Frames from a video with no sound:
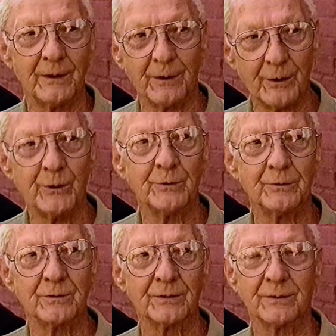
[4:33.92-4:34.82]
in the
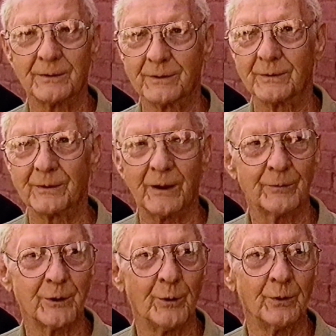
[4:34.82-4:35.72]
news that
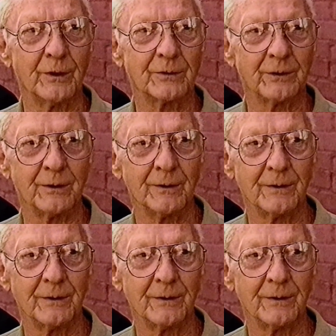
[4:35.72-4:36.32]
I've told this to.